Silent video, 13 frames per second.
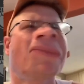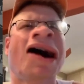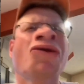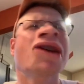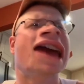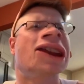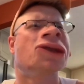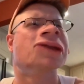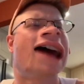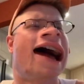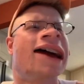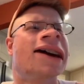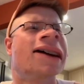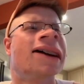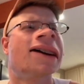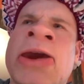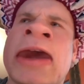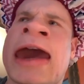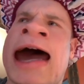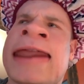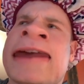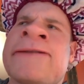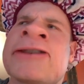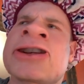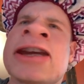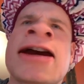Ma who get you that? Yeah, I
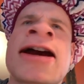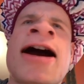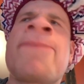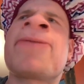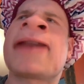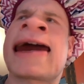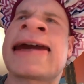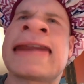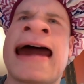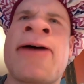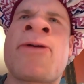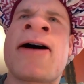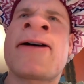never see a couple like that